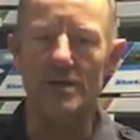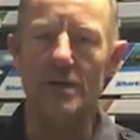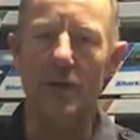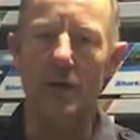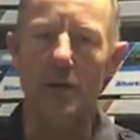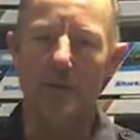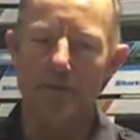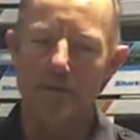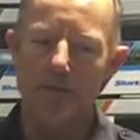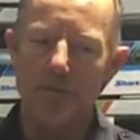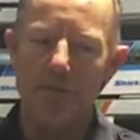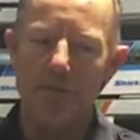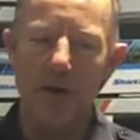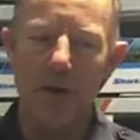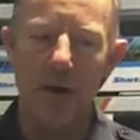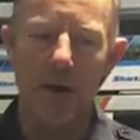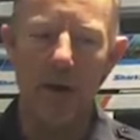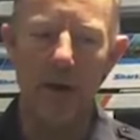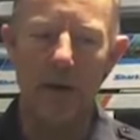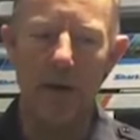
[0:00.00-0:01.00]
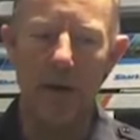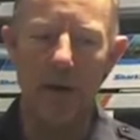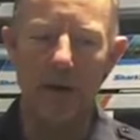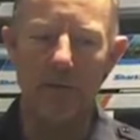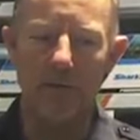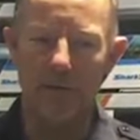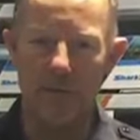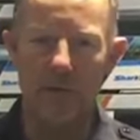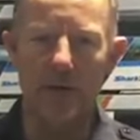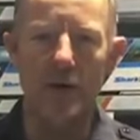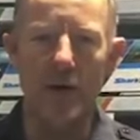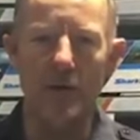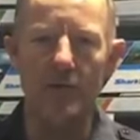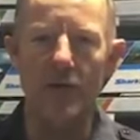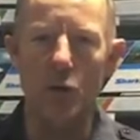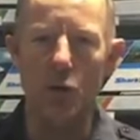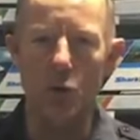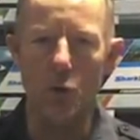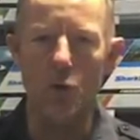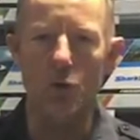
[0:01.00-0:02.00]
So a
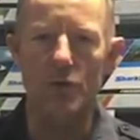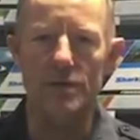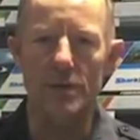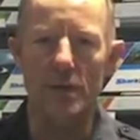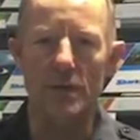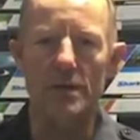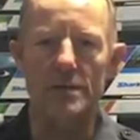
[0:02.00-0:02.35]
freediving course